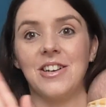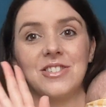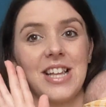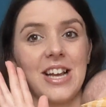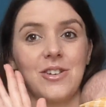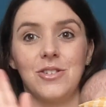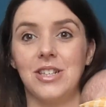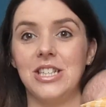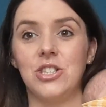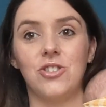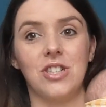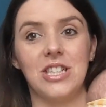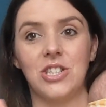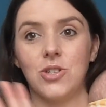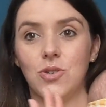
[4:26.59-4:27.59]
else I could
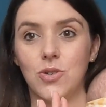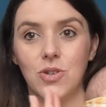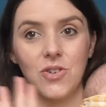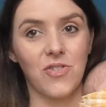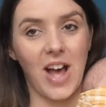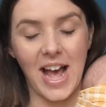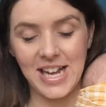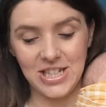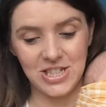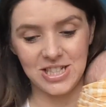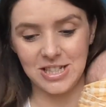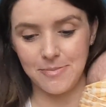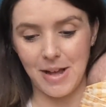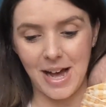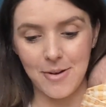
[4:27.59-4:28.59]
literally talk for
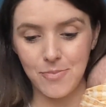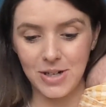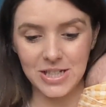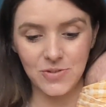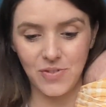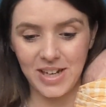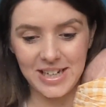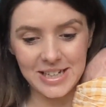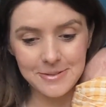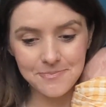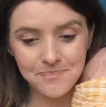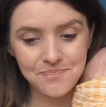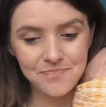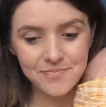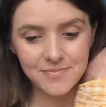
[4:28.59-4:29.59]
ages about breastfeeding.